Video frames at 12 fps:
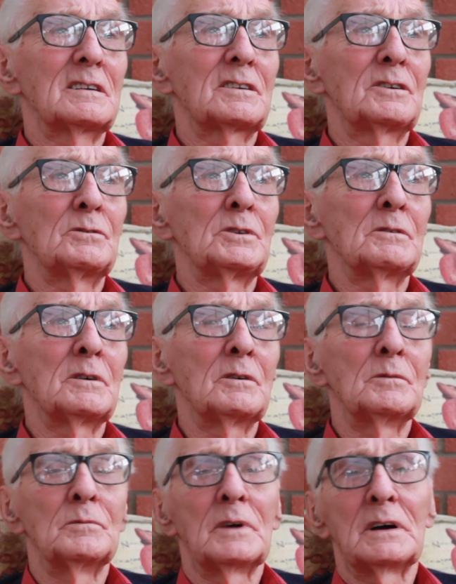go your
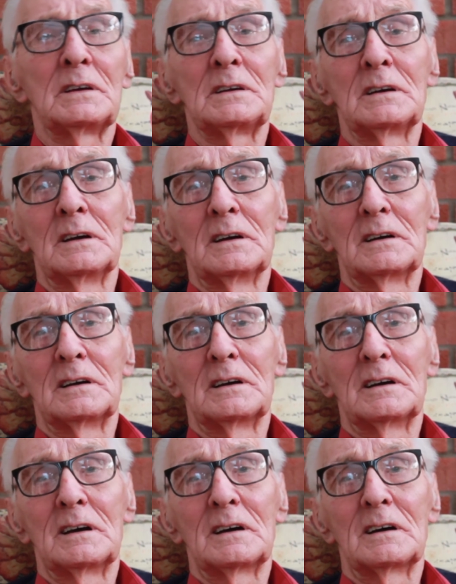own way
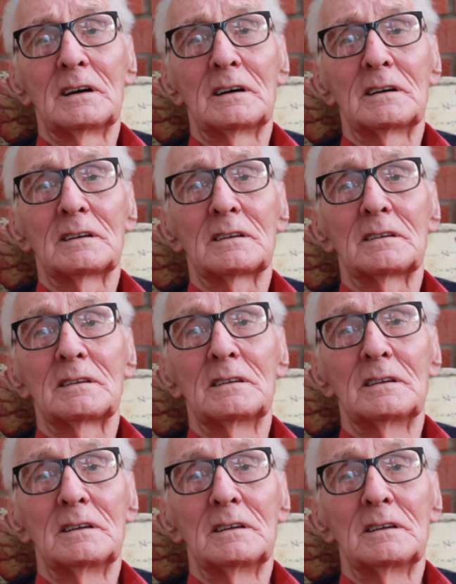and